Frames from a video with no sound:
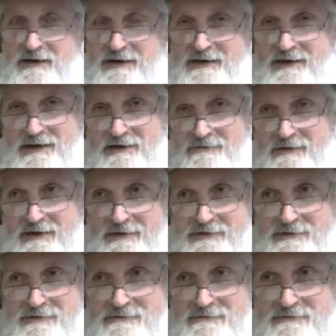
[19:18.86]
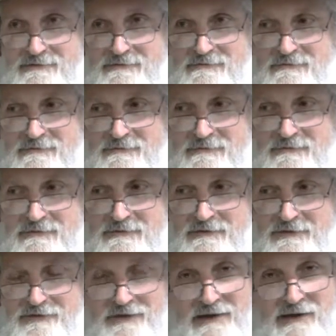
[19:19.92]
any of us
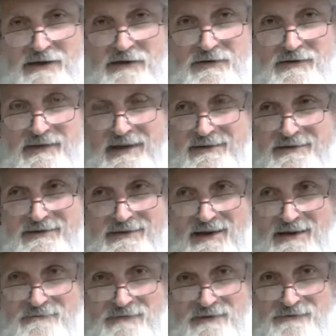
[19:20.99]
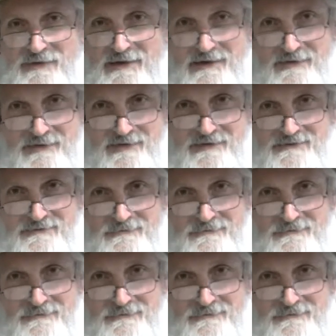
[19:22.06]
try to use that same defense?